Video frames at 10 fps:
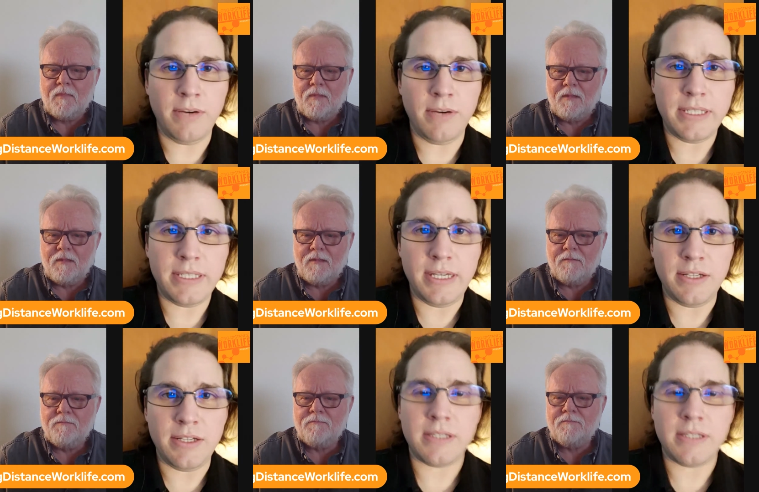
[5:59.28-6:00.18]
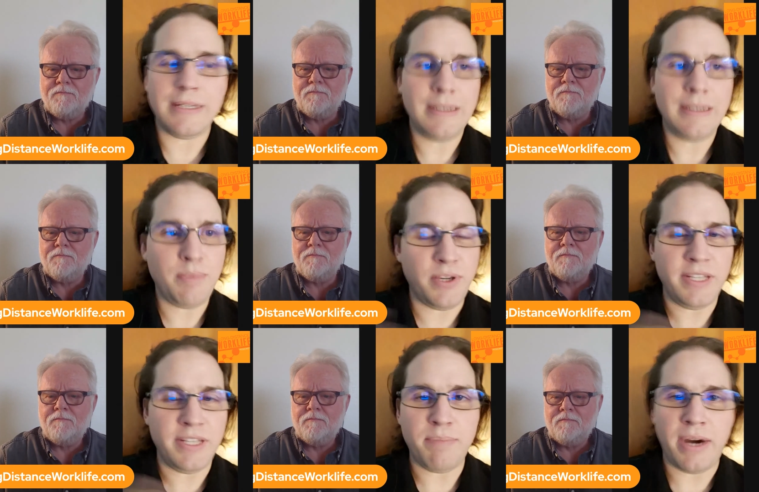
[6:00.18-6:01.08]
Speaker 1: it, is putting the
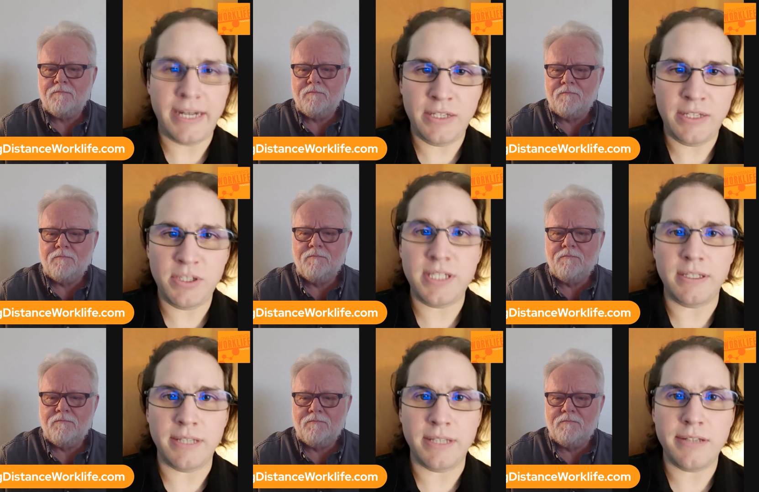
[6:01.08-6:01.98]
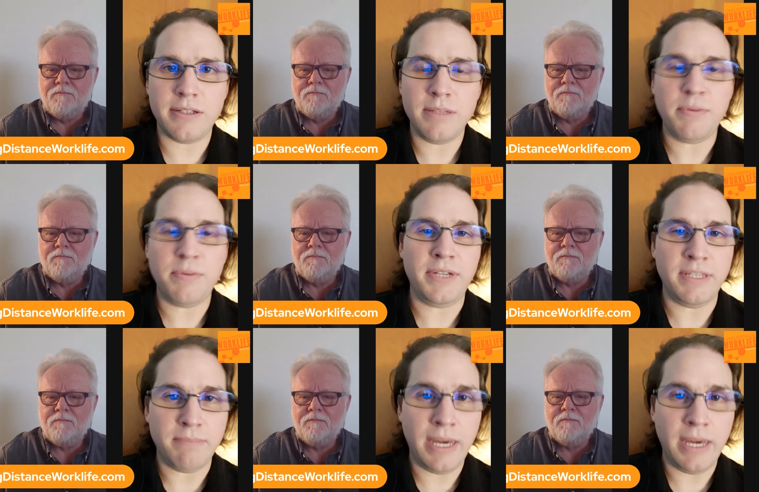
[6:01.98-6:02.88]
body to stillness, putting the
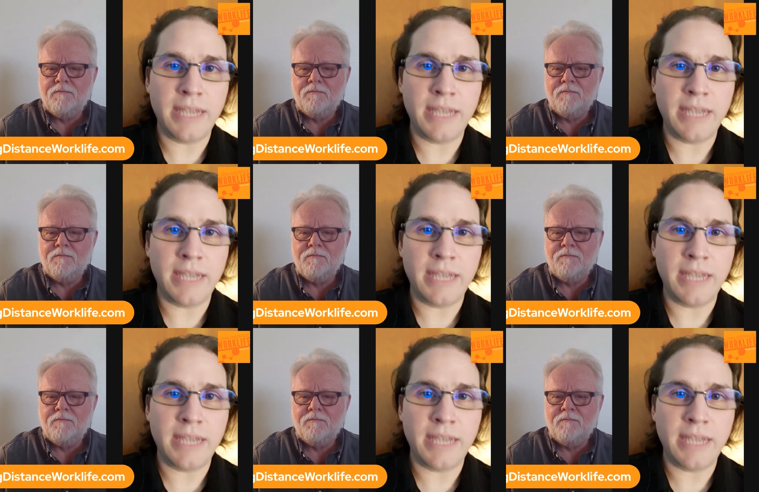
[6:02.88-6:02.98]
mind to